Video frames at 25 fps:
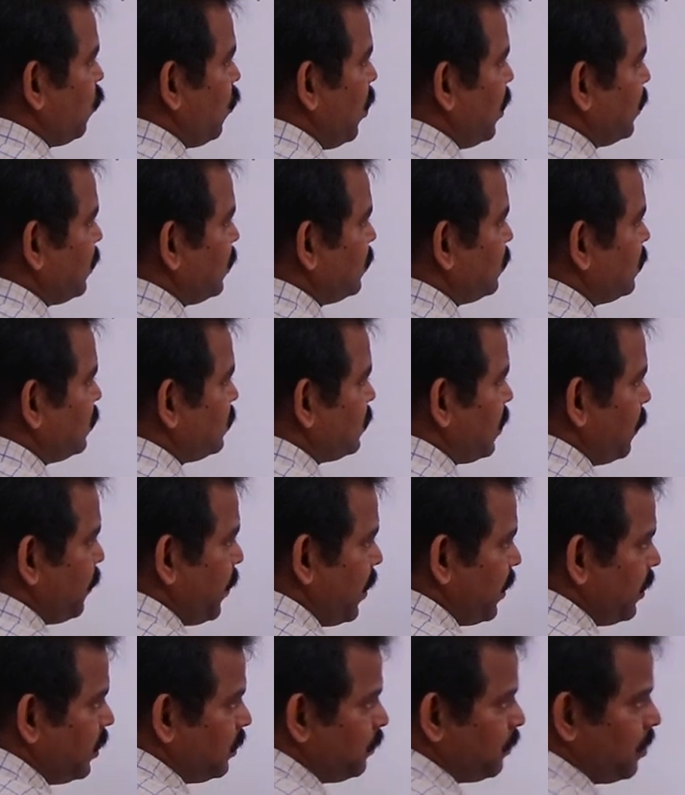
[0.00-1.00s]
What is this
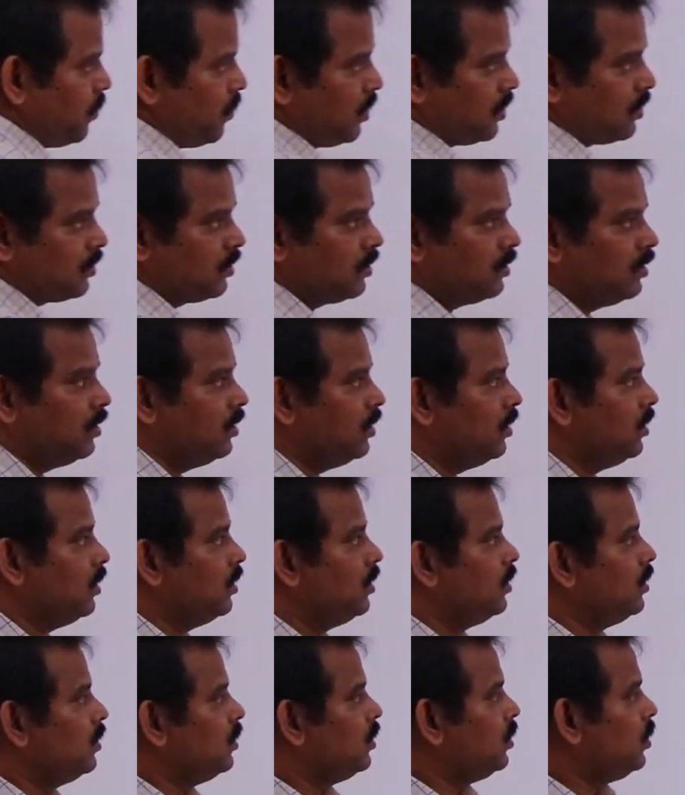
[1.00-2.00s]
apparent power?
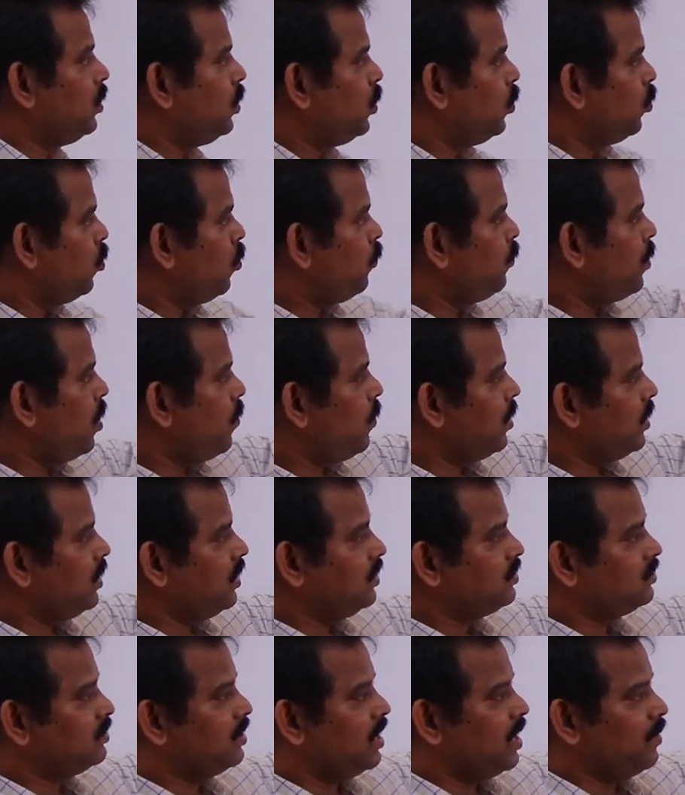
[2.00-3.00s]
True power
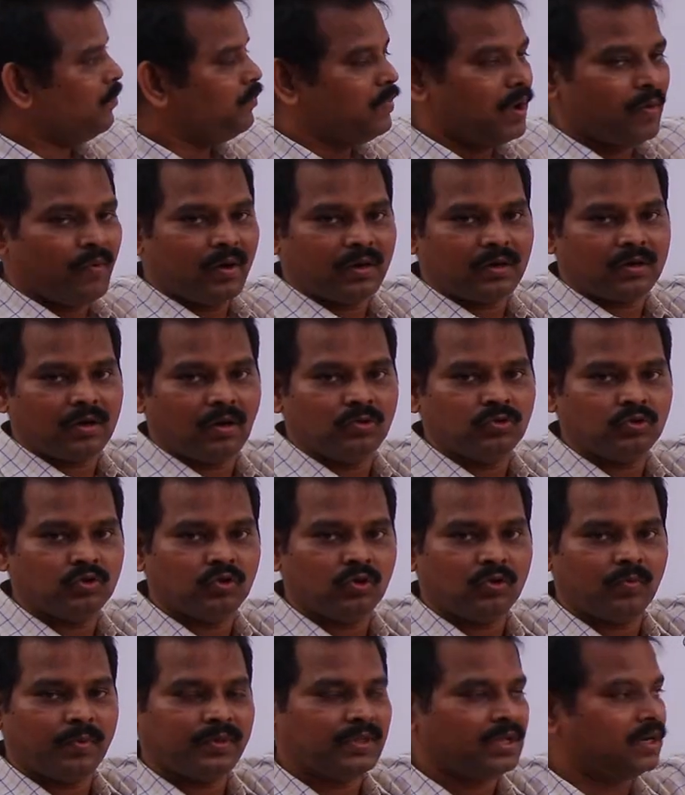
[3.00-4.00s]
is the power
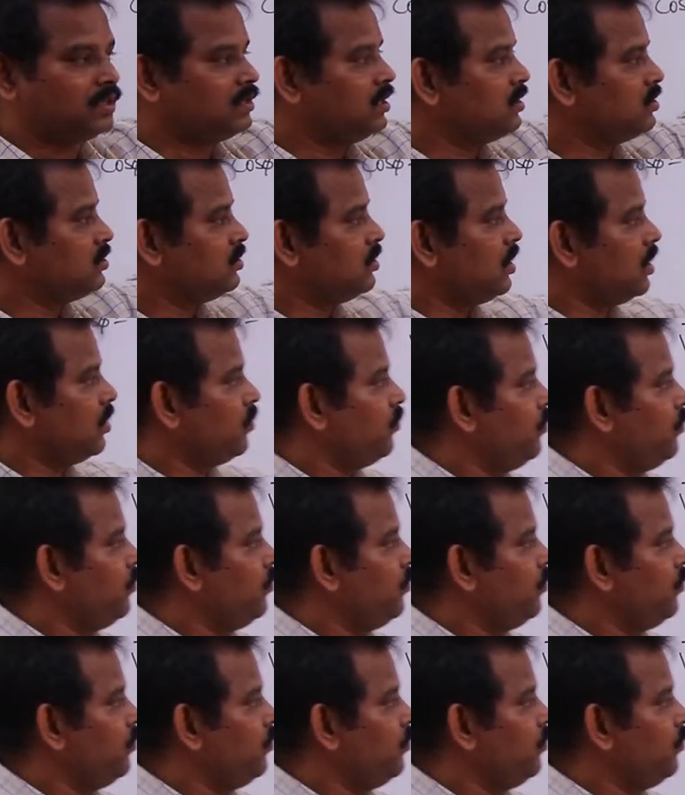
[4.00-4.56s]
consumed by the resistor.